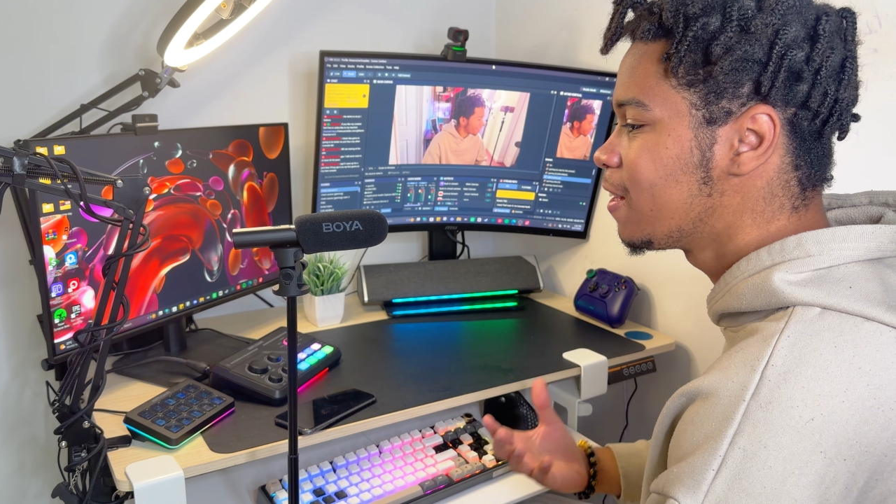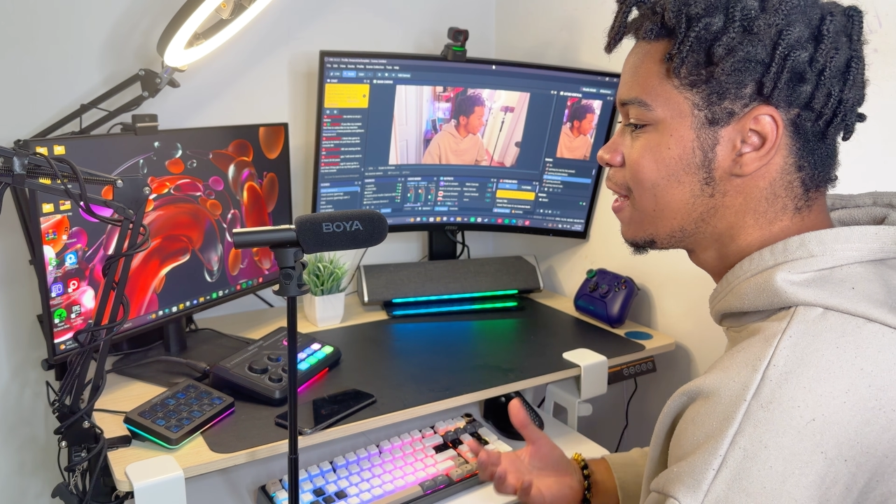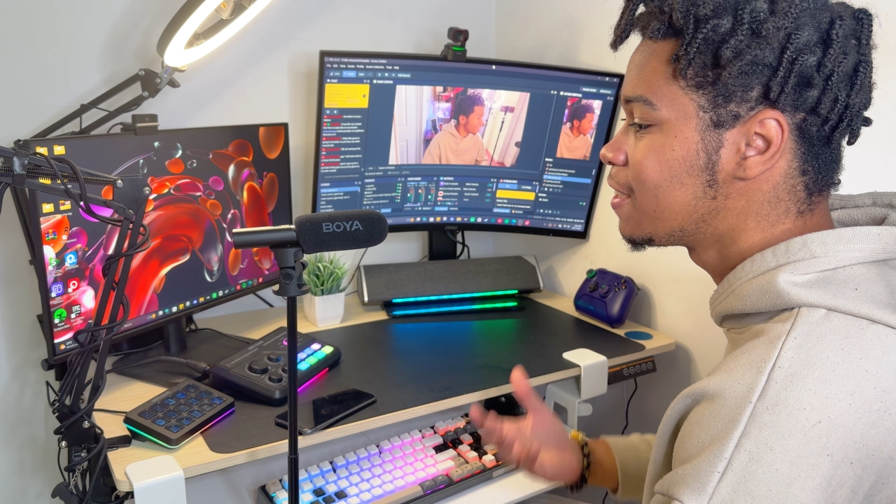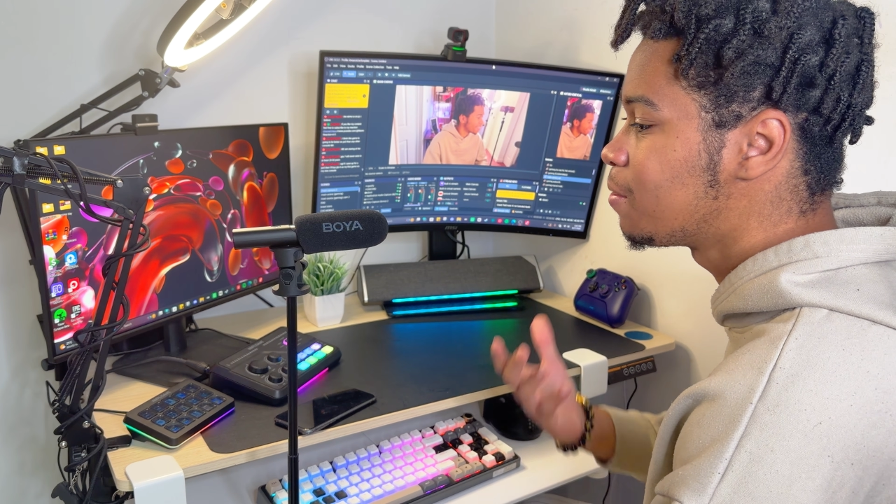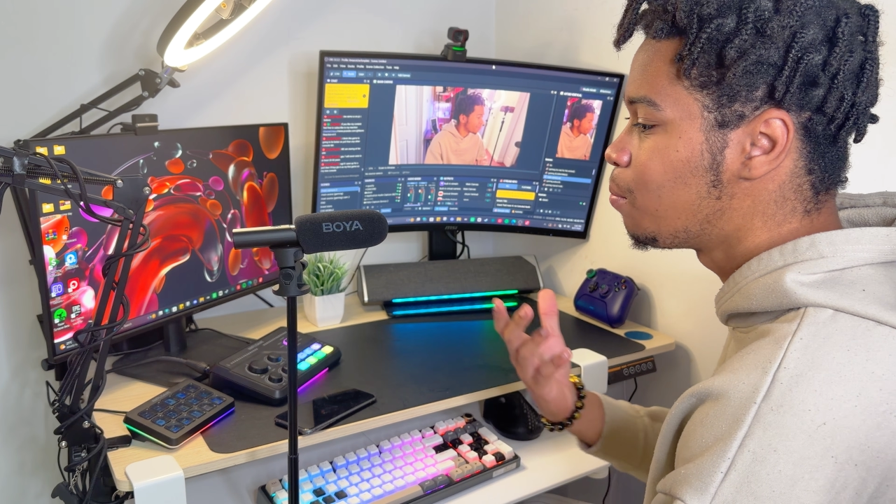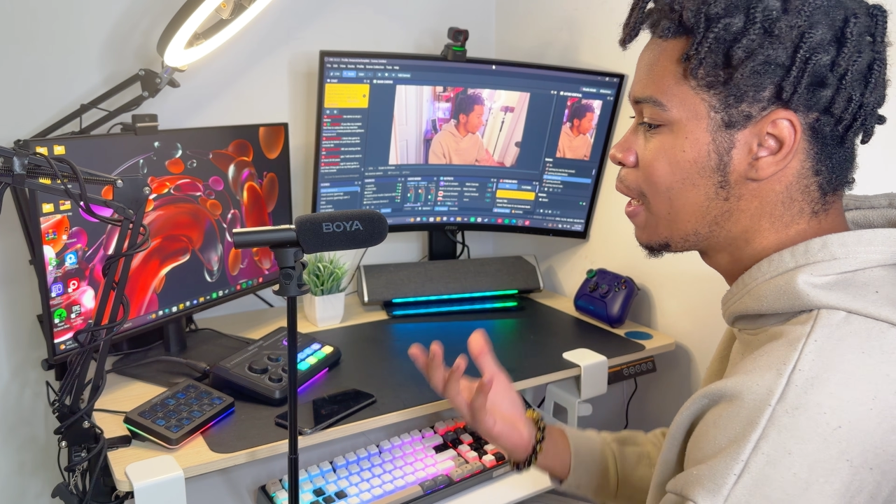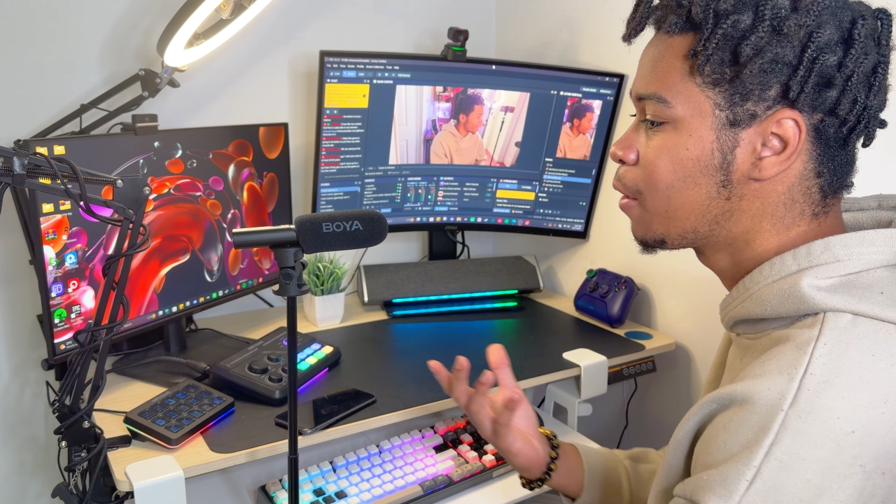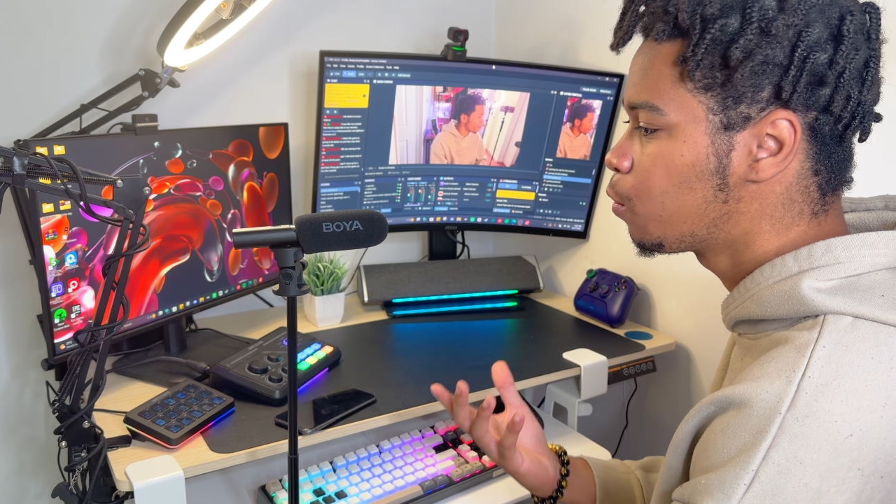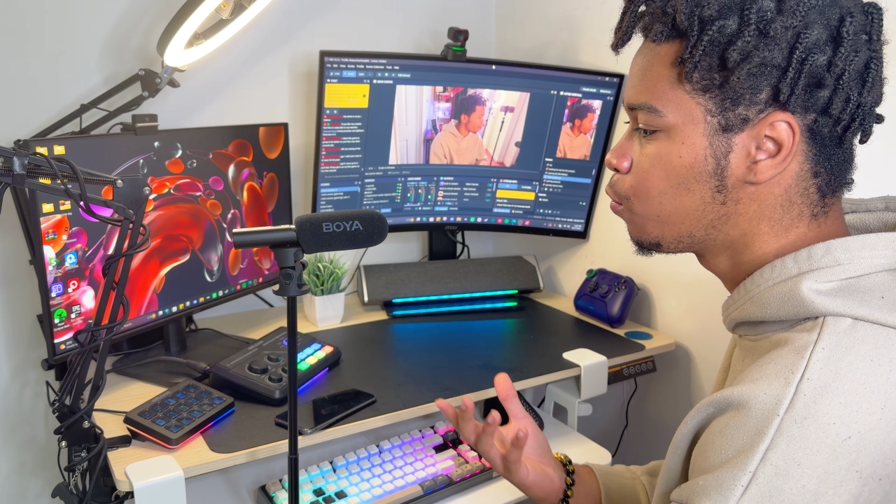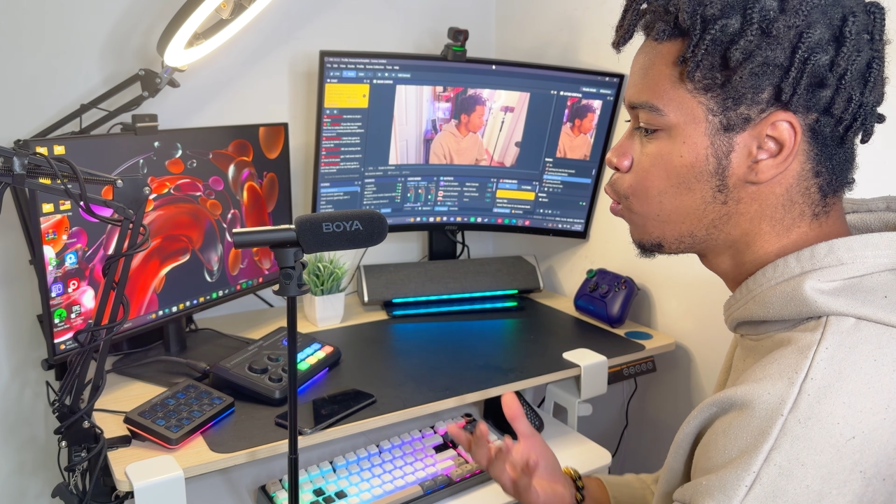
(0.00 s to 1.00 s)
with a
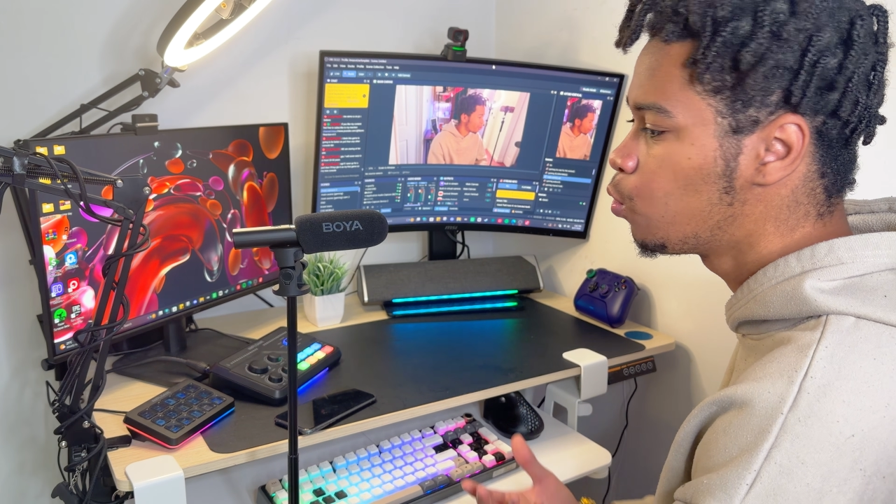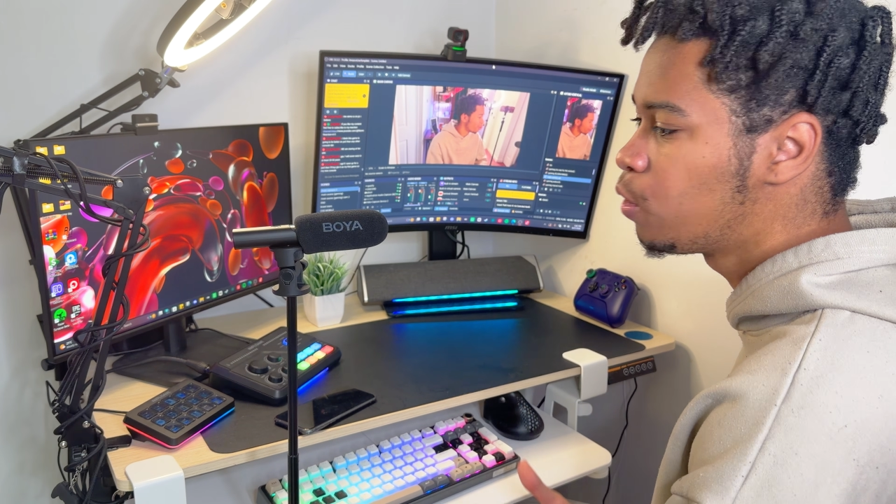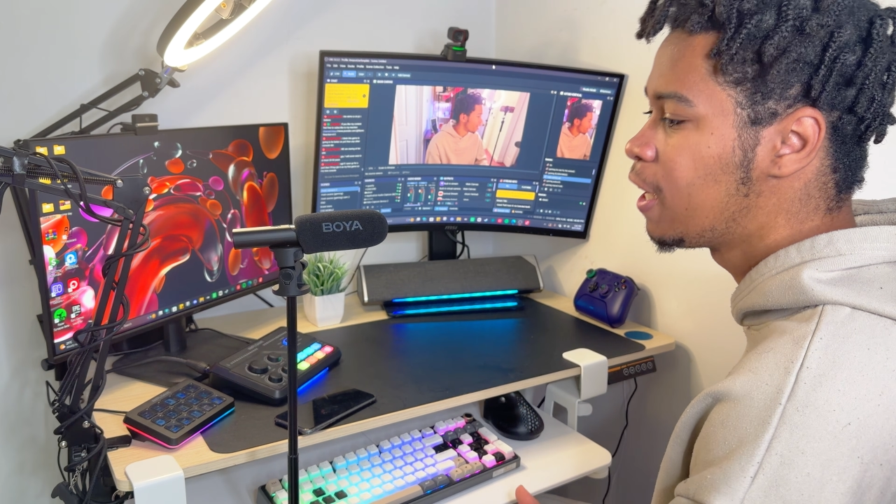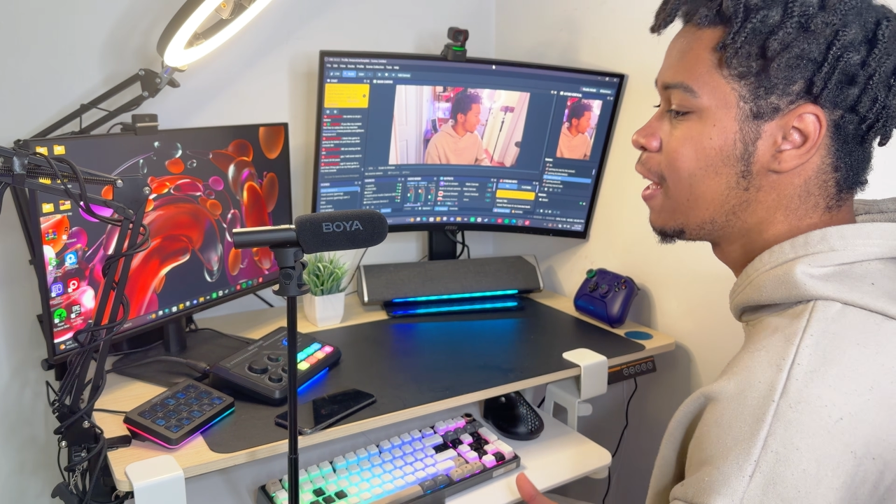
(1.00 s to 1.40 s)
tripod.